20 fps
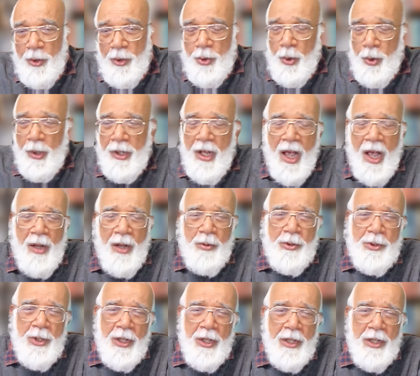So now,
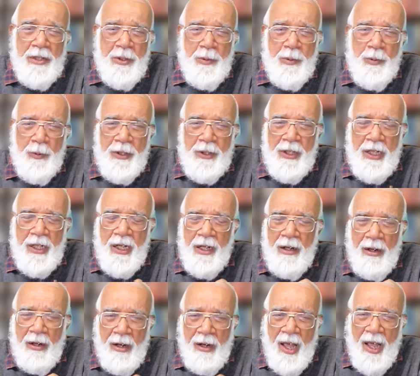just with
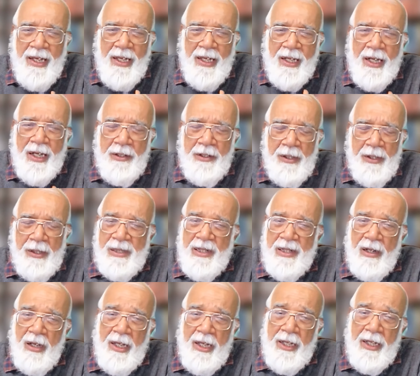a like and
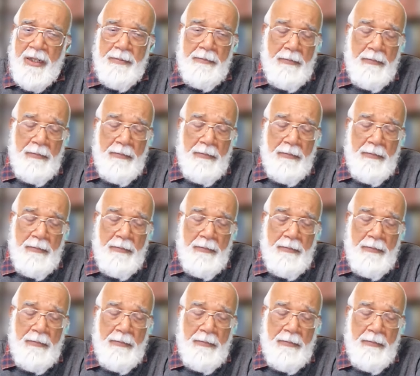dislike